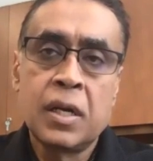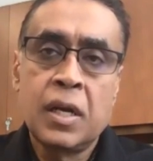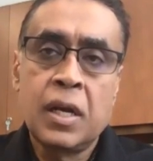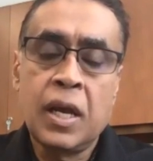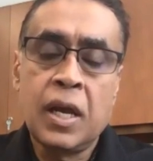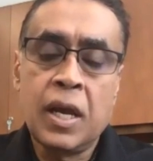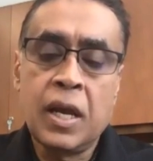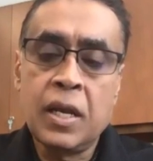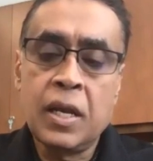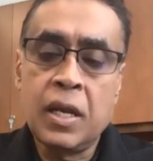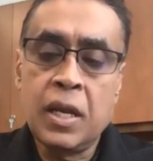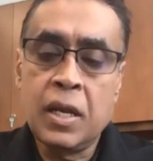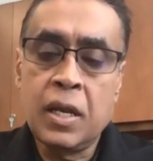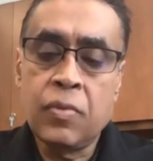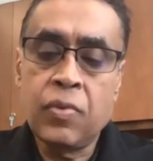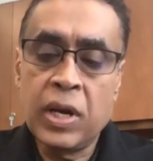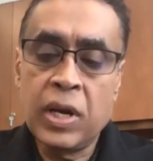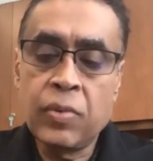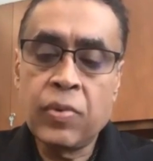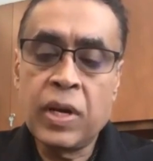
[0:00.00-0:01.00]
And in
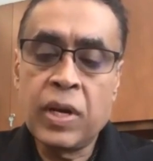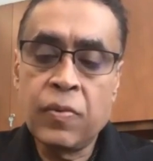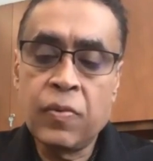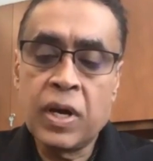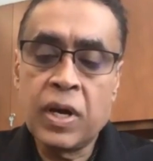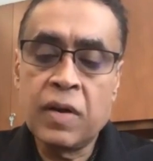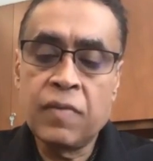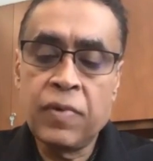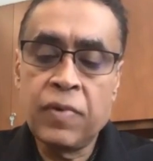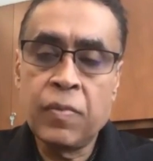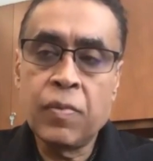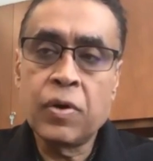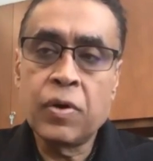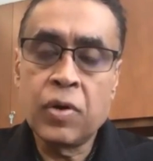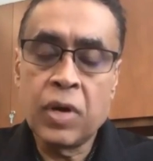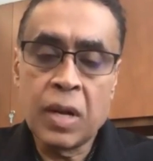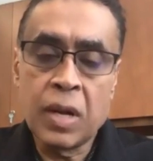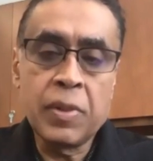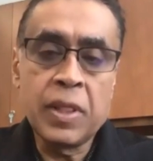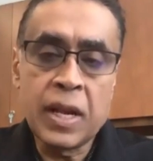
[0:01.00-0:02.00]
2021, we want to
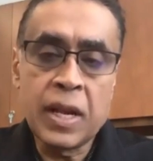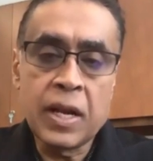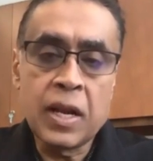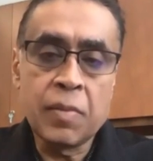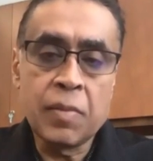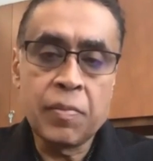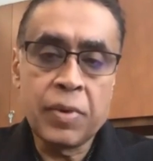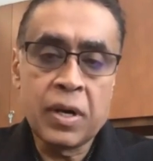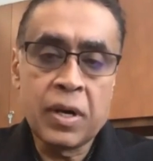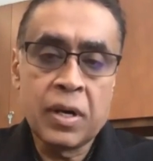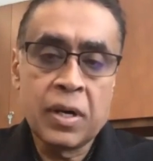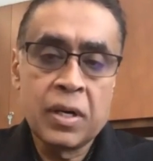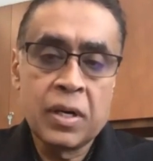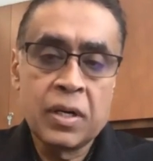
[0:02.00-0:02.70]
double that number.